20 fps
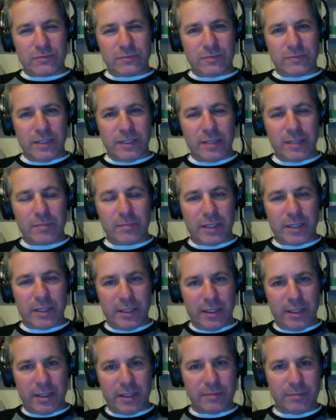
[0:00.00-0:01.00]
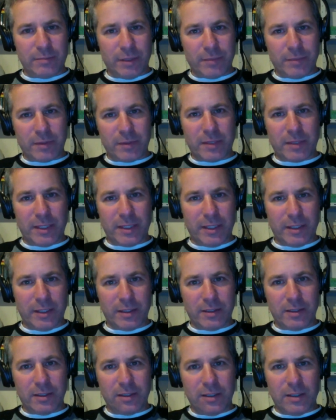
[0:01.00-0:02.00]
hitting my head, bumping my head
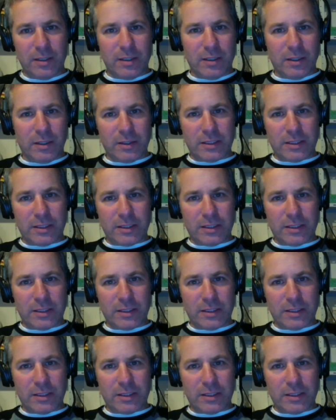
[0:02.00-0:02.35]
on